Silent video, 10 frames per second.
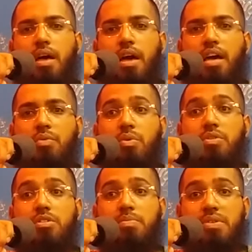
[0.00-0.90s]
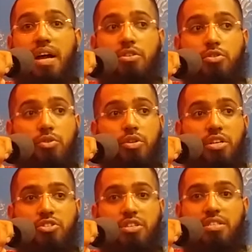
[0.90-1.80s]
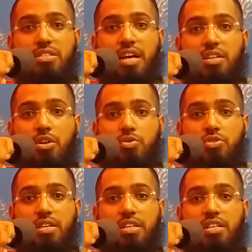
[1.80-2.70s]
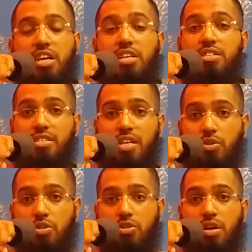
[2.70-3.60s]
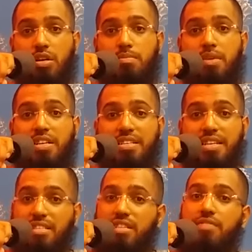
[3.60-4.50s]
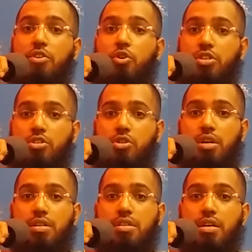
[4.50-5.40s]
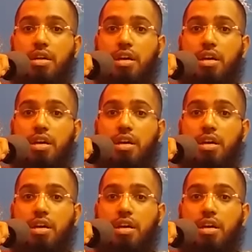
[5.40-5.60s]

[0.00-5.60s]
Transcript: And we were surprised to look at Sheikh Saad al-Husayn. He's a Saudi scholar, but he doesn't even look a scholar.